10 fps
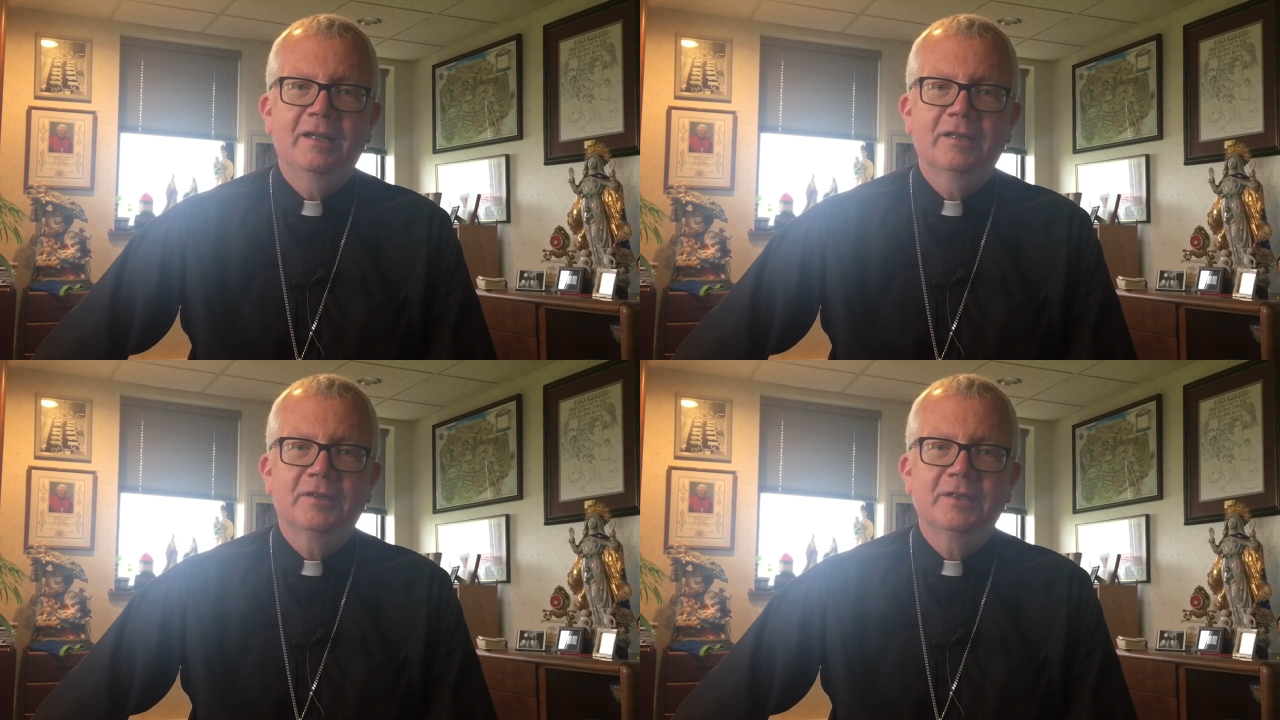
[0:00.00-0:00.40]

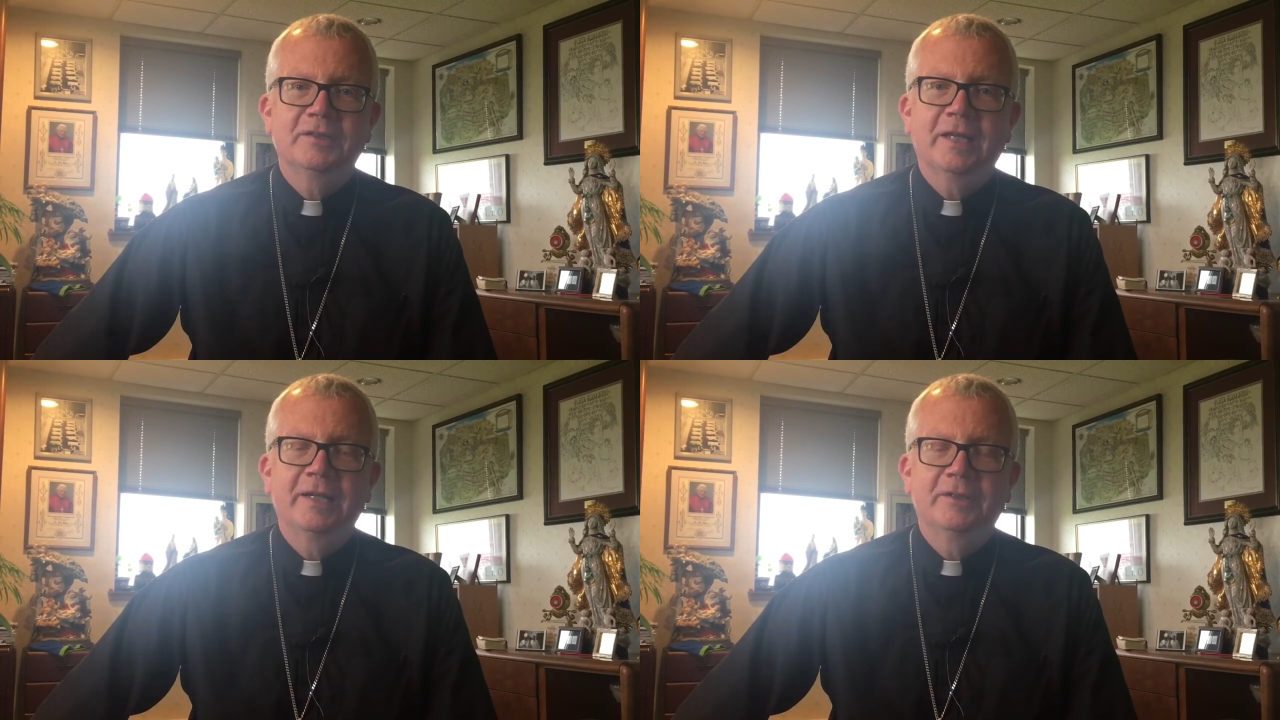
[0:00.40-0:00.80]
her
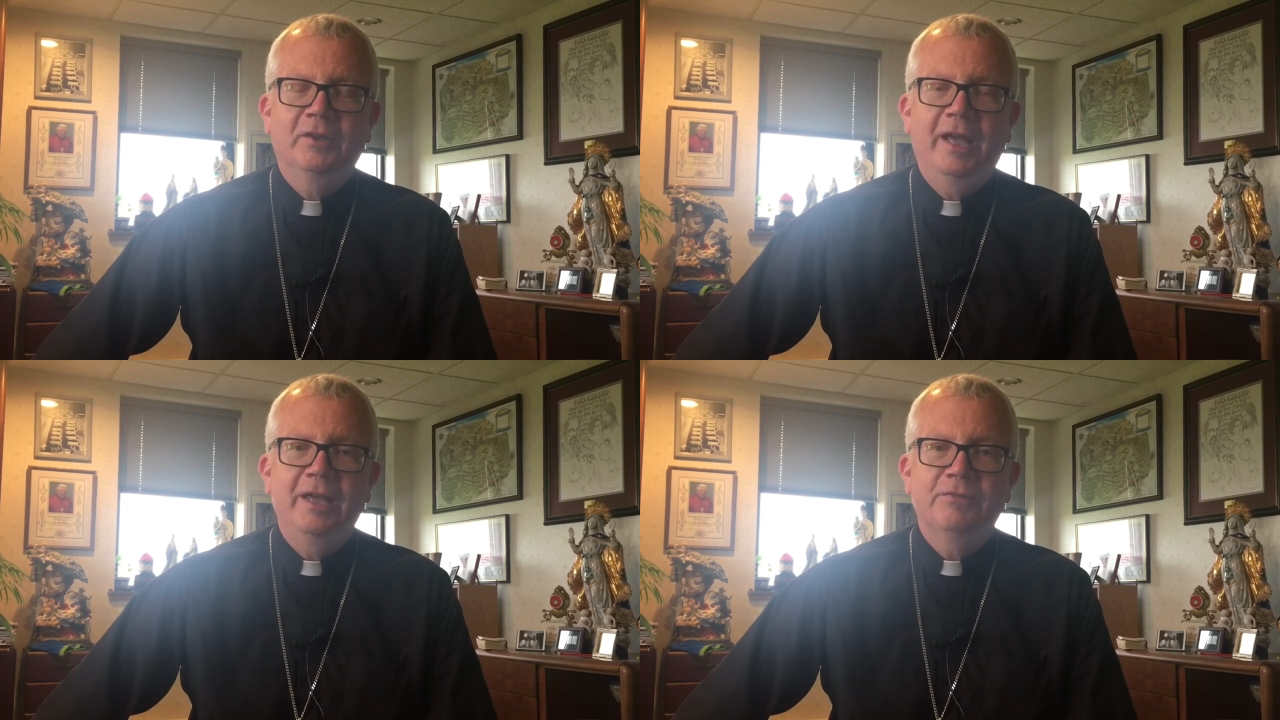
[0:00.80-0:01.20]
entire
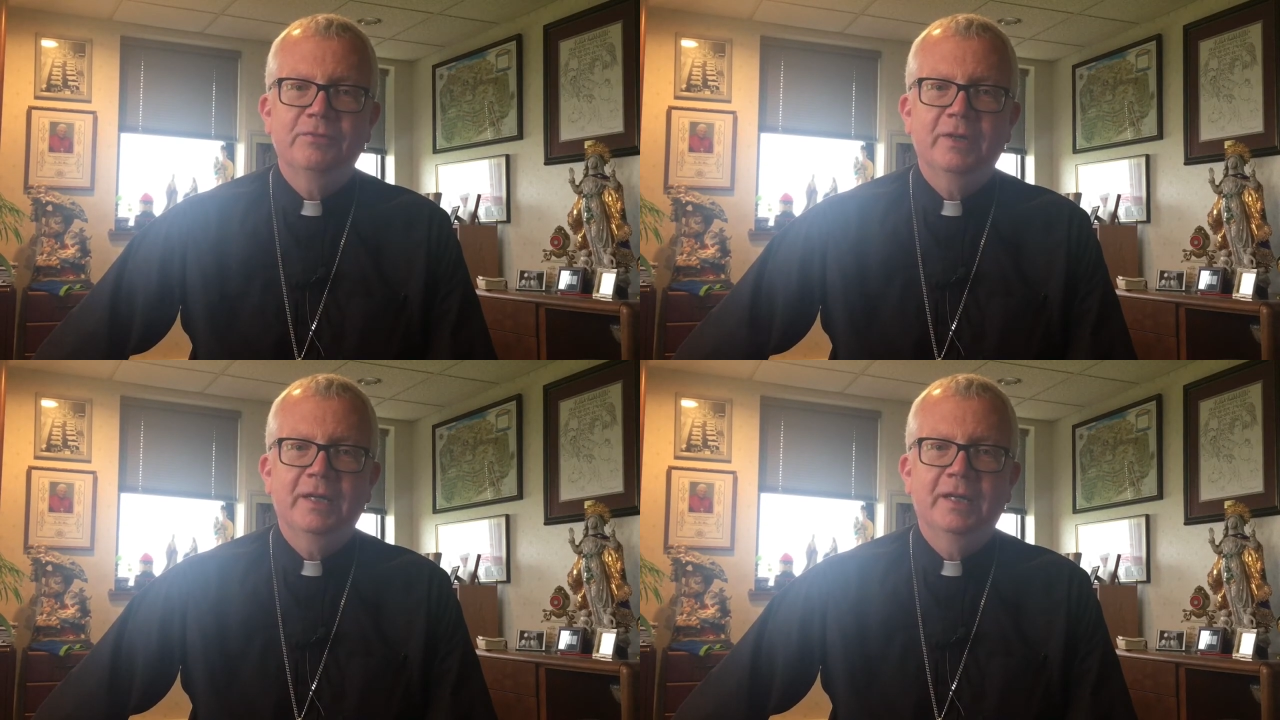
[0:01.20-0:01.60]

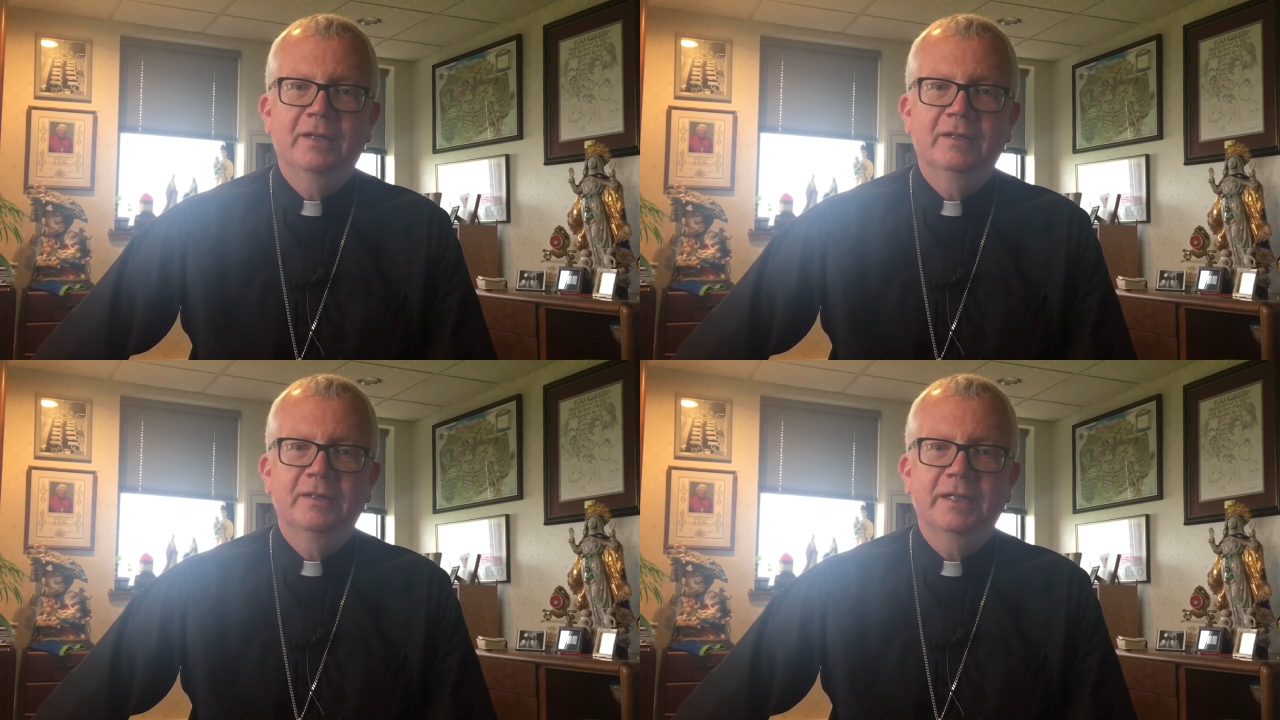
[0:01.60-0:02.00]
life
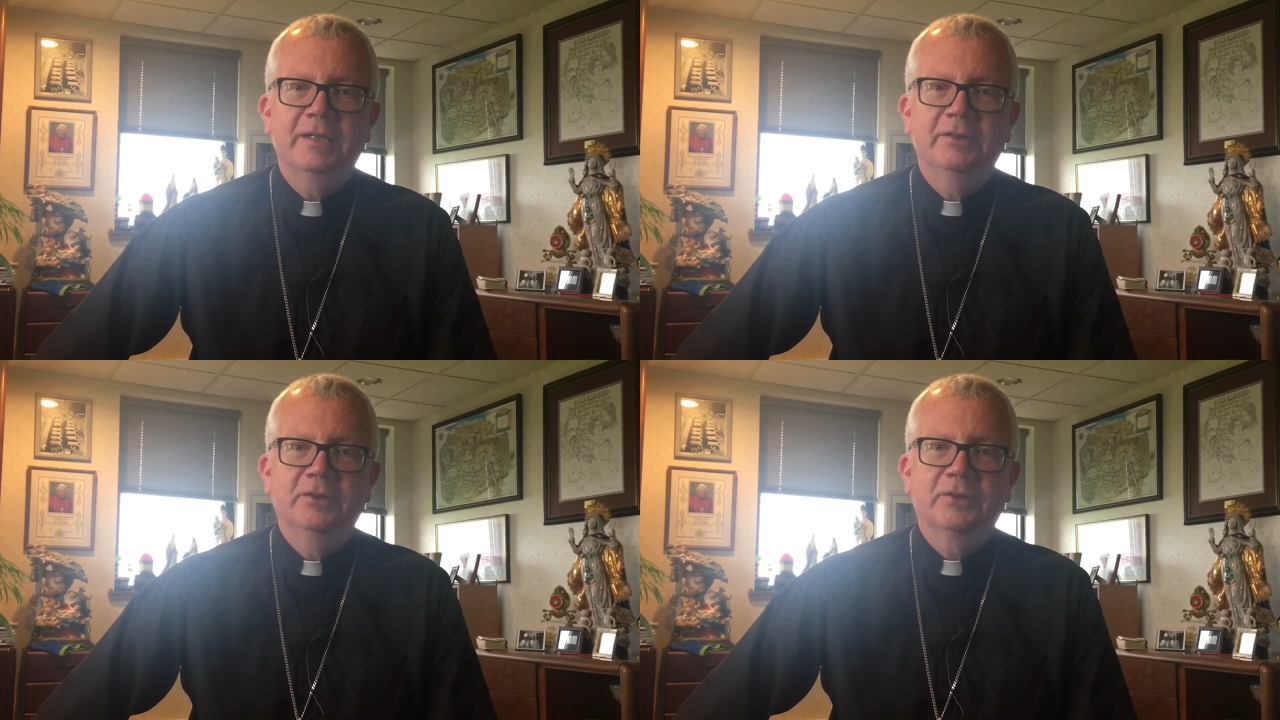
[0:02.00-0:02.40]
and
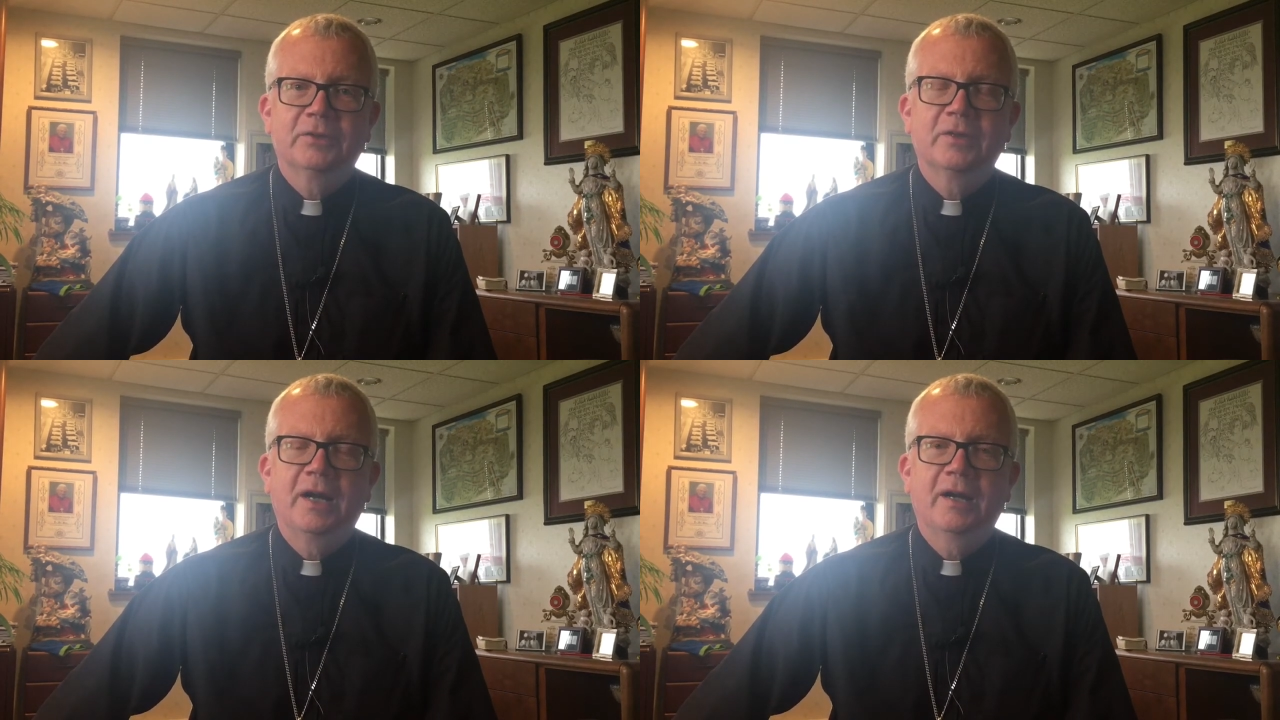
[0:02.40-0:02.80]
healed
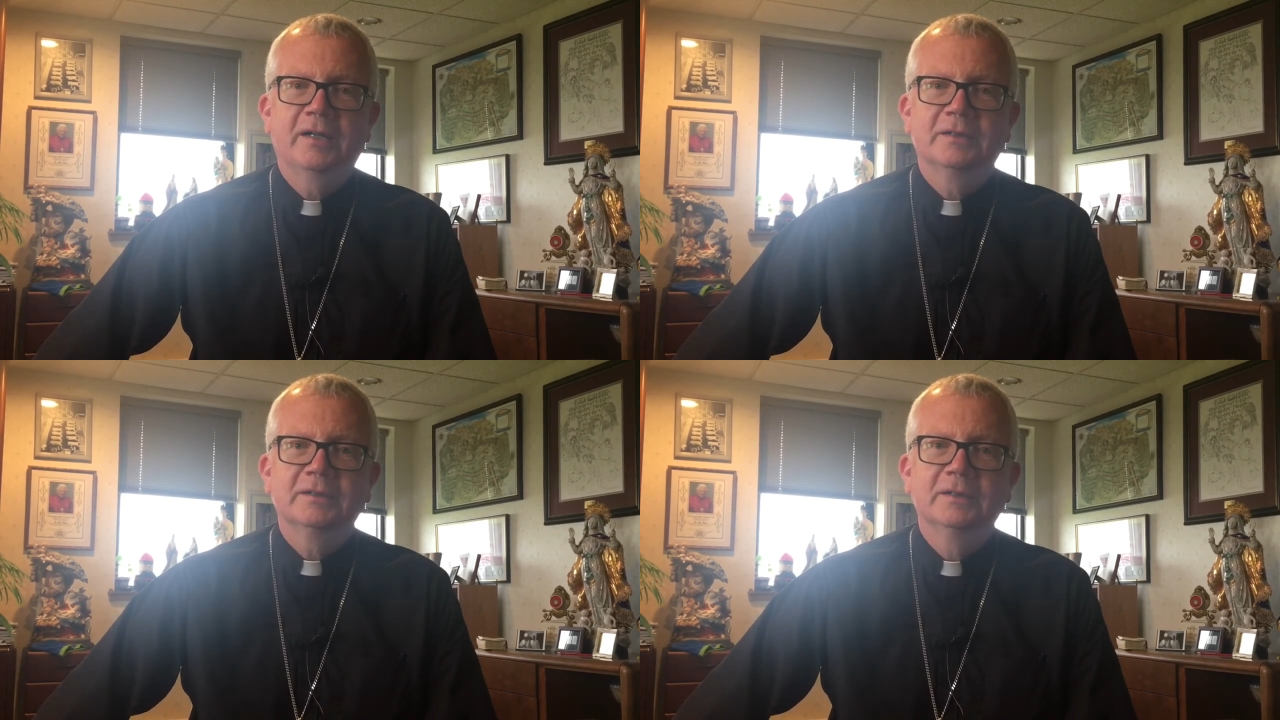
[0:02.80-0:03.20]
her
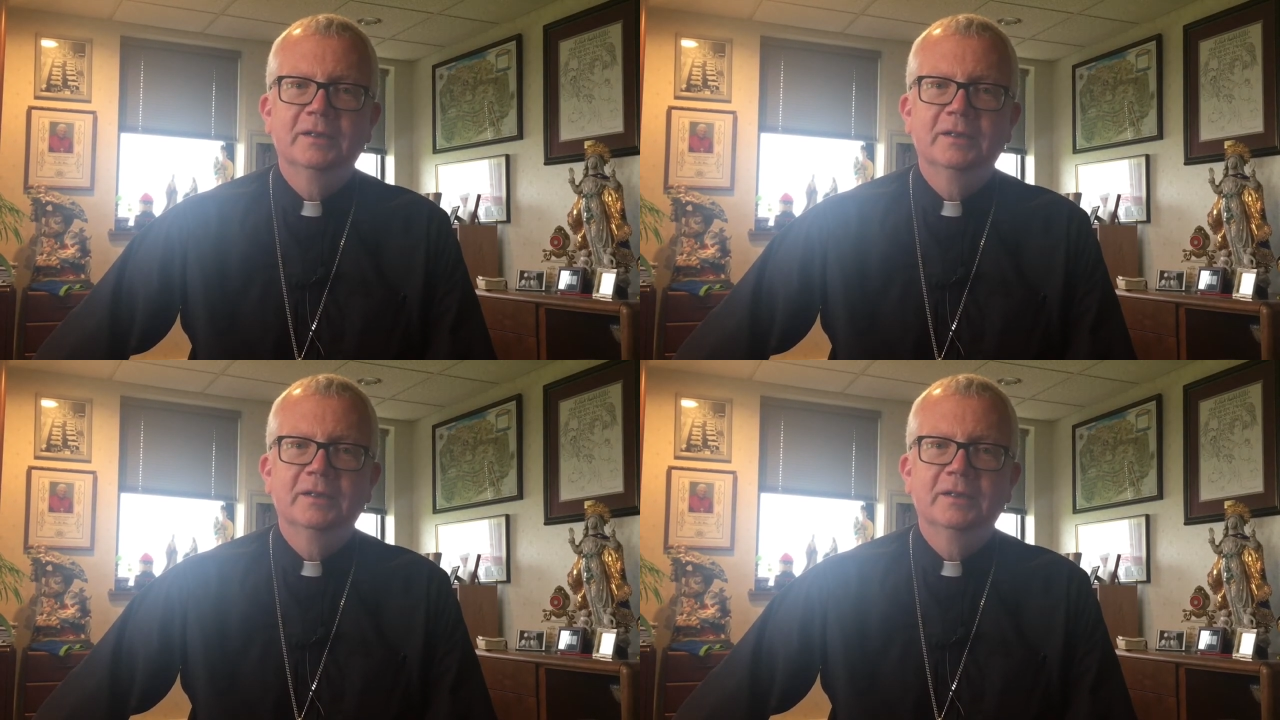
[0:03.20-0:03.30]
heart